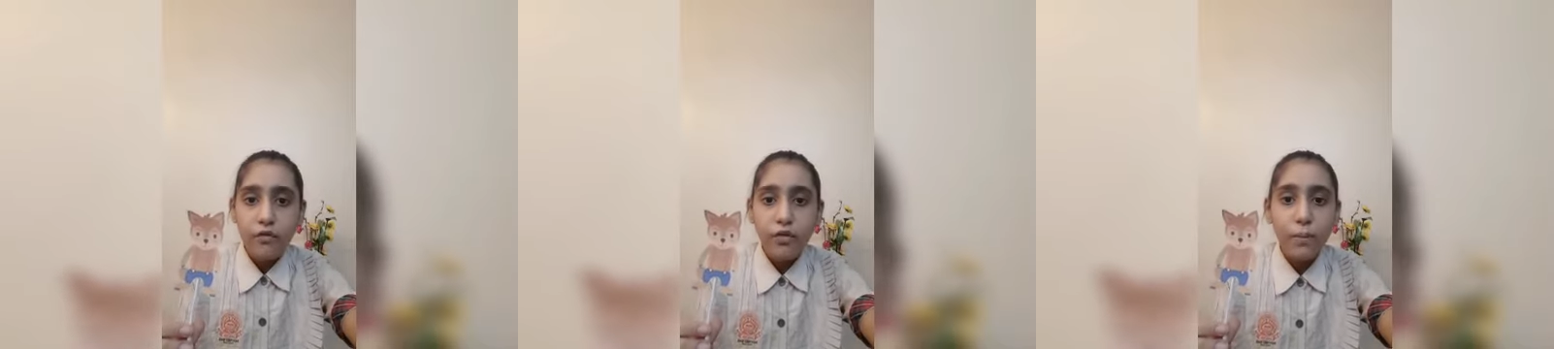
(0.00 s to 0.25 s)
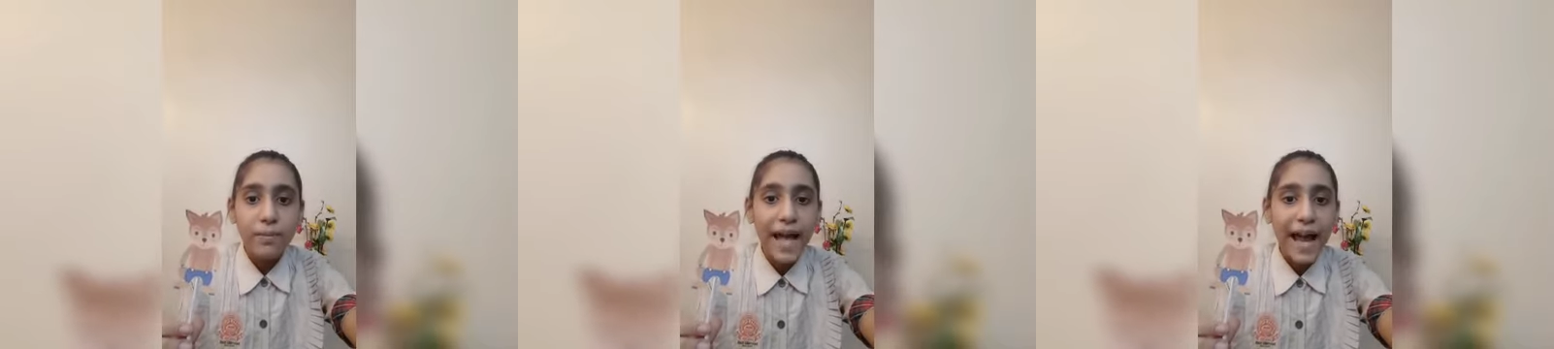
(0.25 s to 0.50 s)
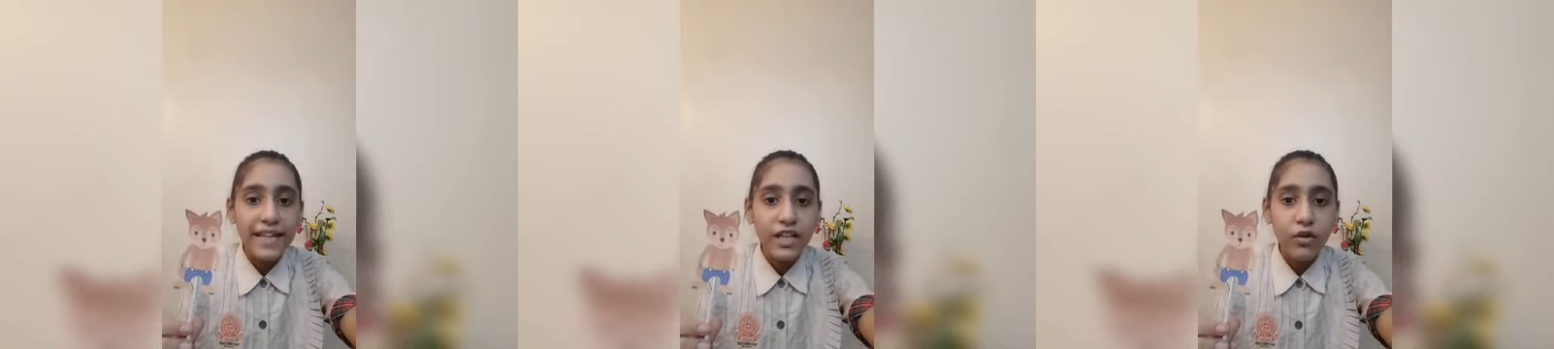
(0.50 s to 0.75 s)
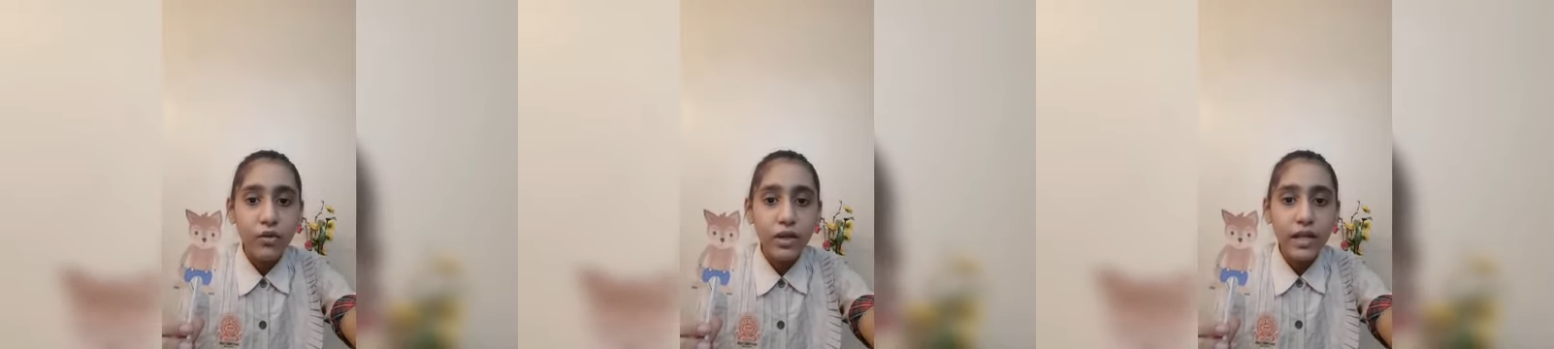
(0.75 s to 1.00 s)
From that
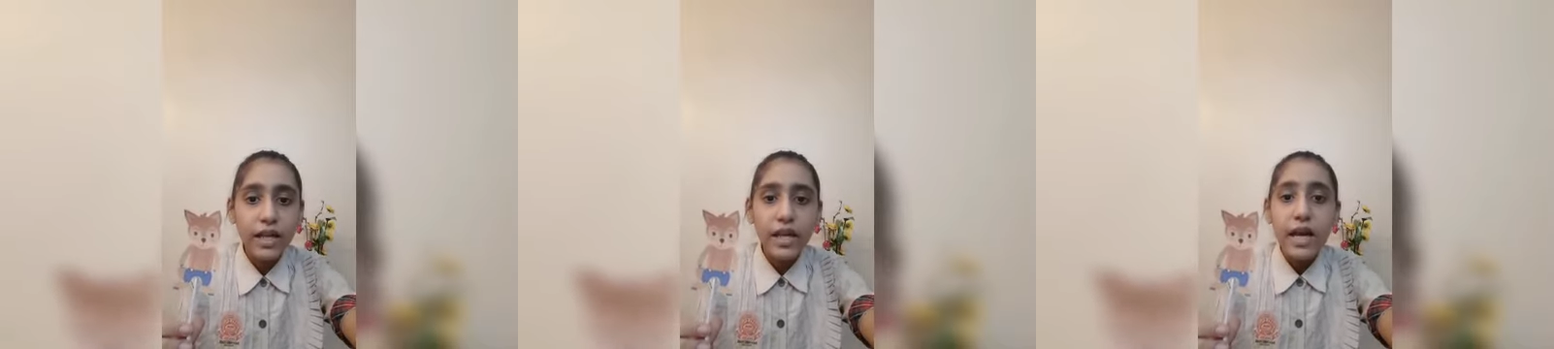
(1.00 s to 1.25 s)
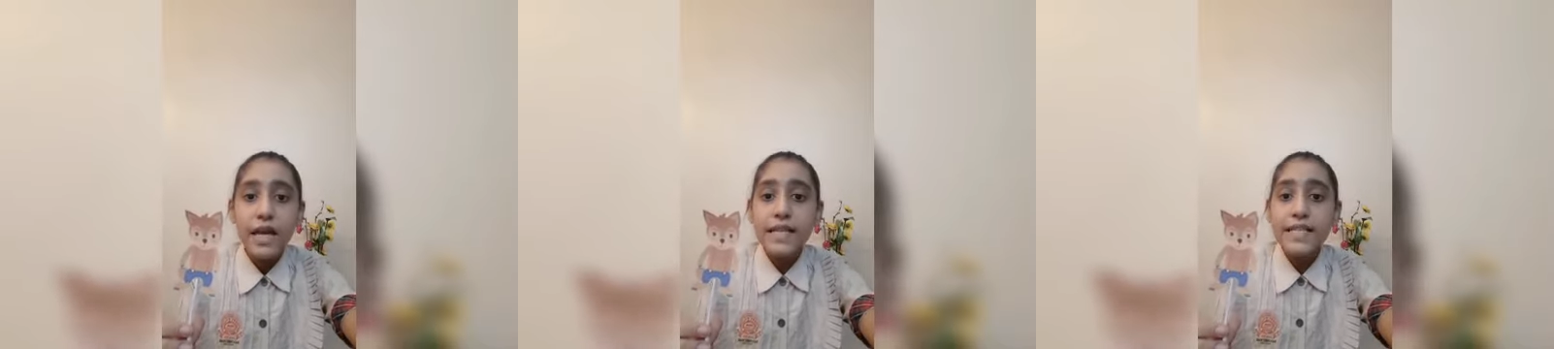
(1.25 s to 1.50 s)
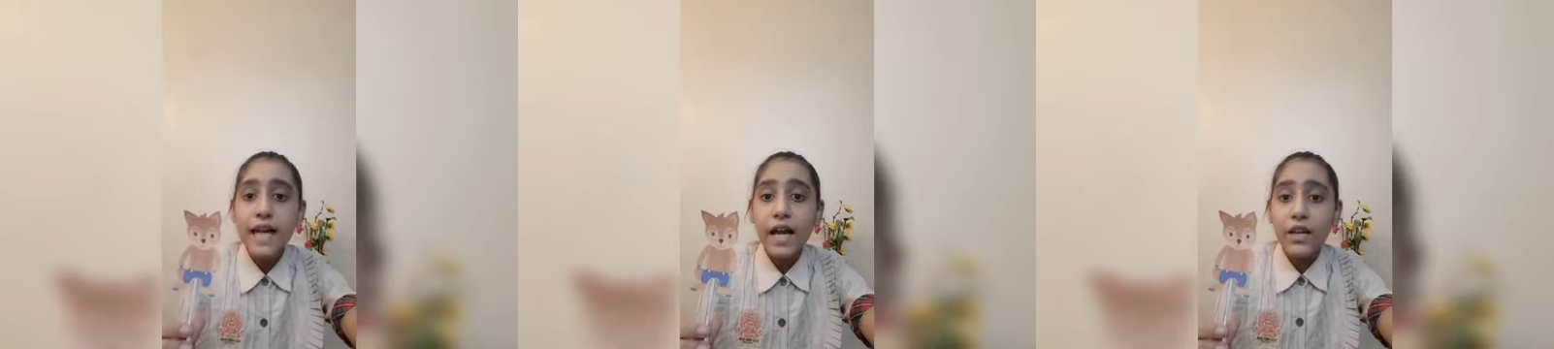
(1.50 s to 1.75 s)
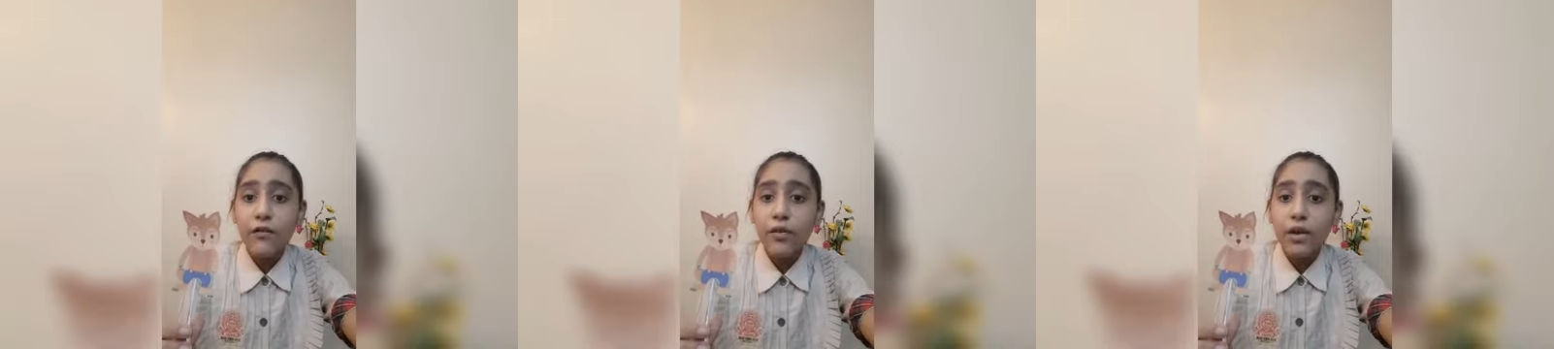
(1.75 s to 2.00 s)
day only, he
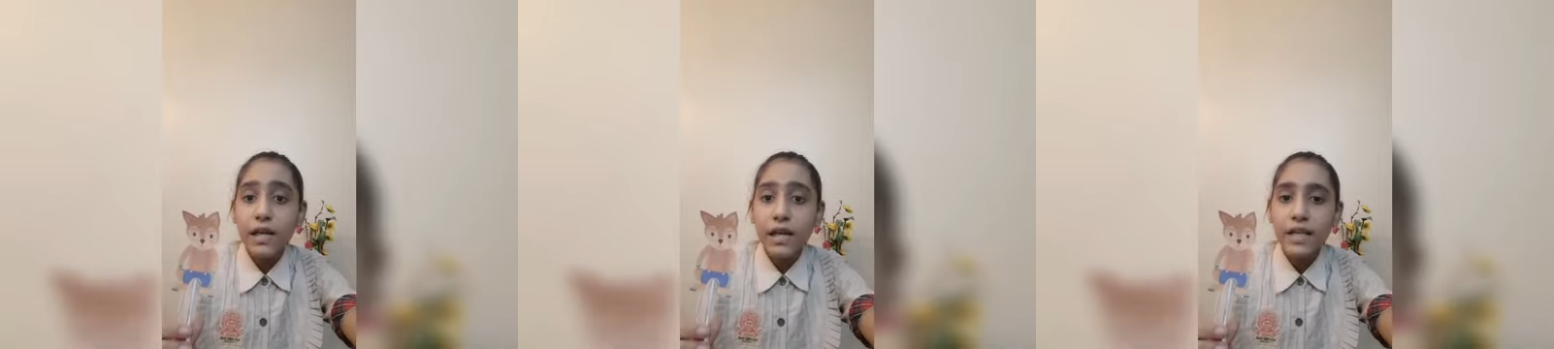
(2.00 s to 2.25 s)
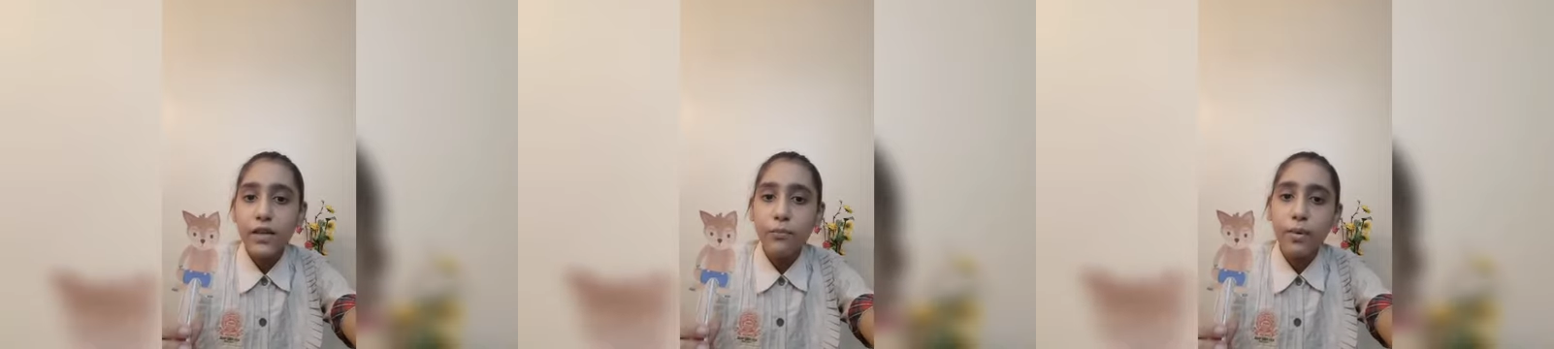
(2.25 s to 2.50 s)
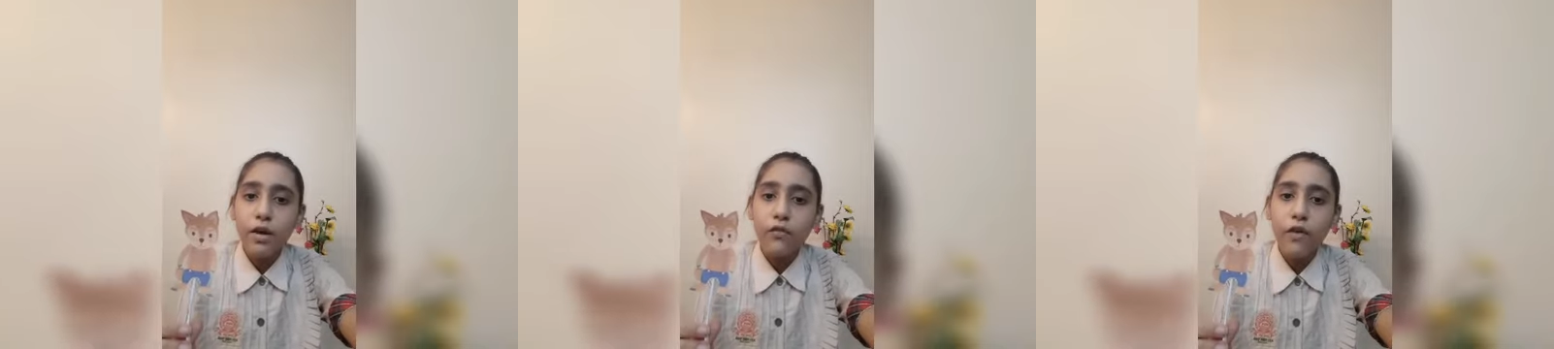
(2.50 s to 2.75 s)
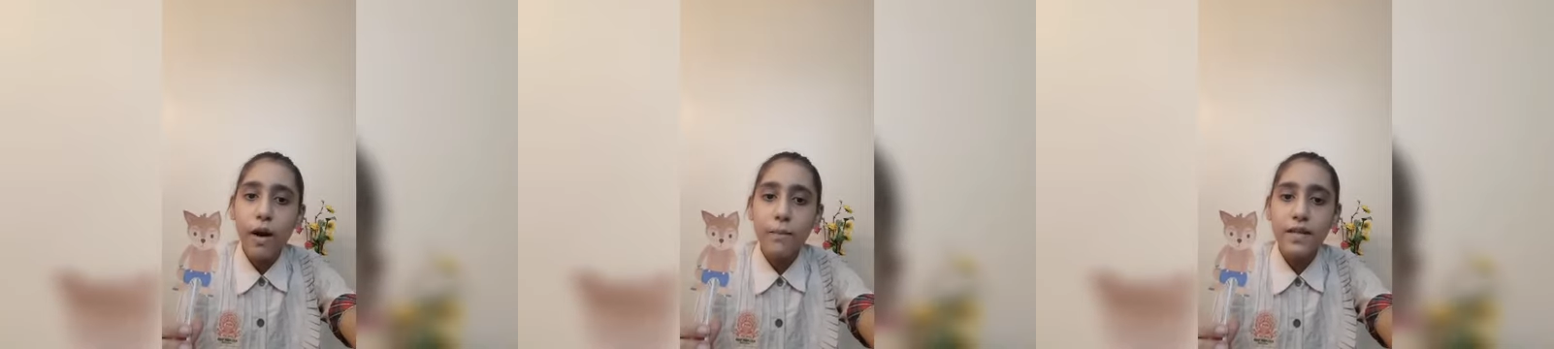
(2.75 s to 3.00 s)
started working at the bear
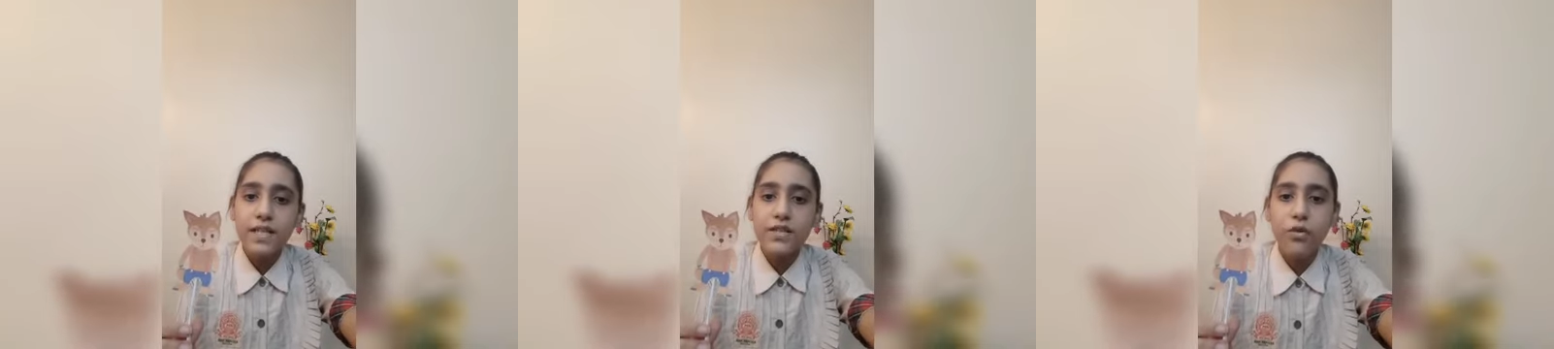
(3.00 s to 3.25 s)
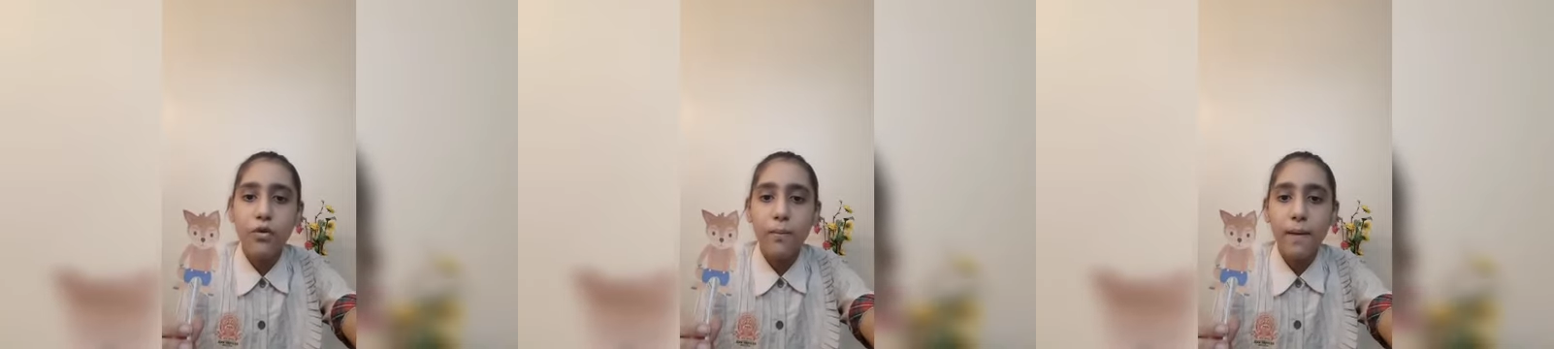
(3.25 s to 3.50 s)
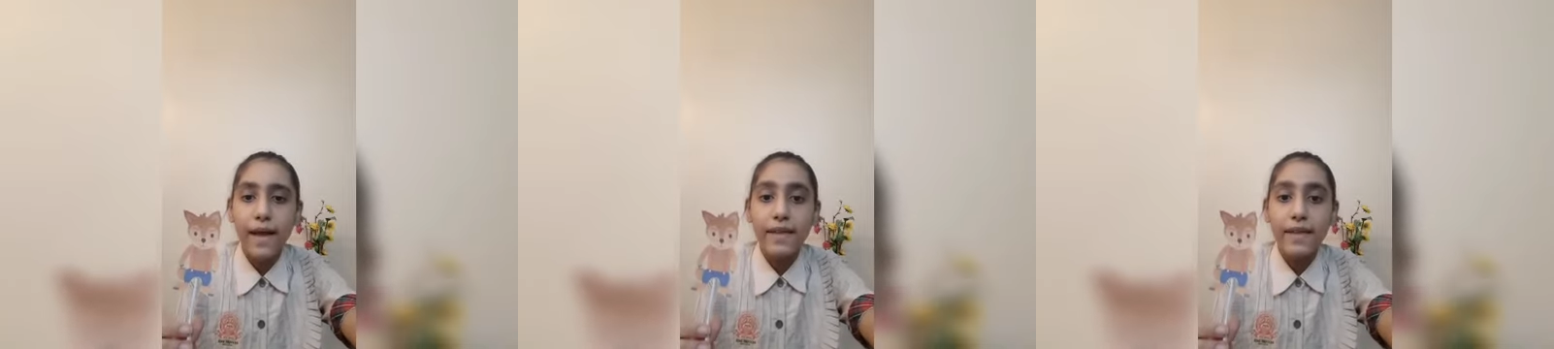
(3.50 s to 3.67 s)
family's home